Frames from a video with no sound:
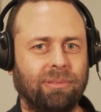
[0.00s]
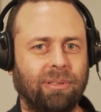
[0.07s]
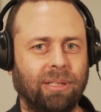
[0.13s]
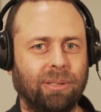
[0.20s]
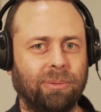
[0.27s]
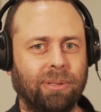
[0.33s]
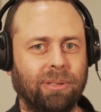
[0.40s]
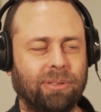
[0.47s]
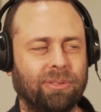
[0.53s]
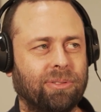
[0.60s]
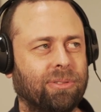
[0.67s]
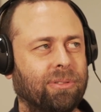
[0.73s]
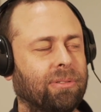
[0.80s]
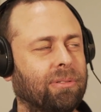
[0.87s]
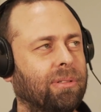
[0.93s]
I
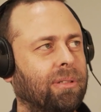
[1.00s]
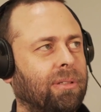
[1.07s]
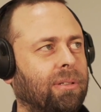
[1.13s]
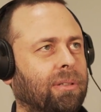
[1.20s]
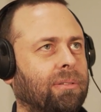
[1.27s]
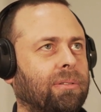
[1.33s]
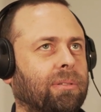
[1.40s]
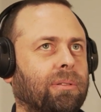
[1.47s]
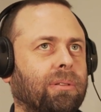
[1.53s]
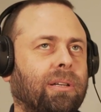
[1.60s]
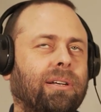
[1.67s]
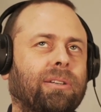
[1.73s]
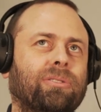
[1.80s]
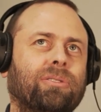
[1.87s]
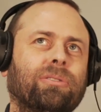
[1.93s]
was the
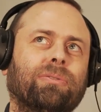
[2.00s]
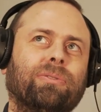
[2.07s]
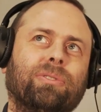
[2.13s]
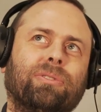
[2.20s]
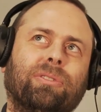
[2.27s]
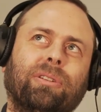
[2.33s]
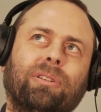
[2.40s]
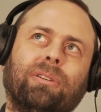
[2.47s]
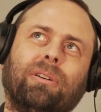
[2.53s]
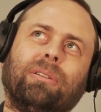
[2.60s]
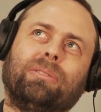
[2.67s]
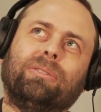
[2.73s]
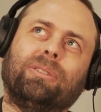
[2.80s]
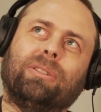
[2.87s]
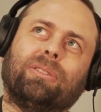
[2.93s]
last of the
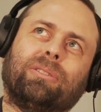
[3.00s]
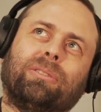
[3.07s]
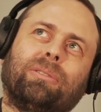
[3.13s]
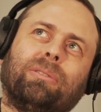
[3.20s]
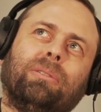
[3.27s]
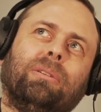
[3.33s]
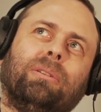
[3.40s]
skiologists.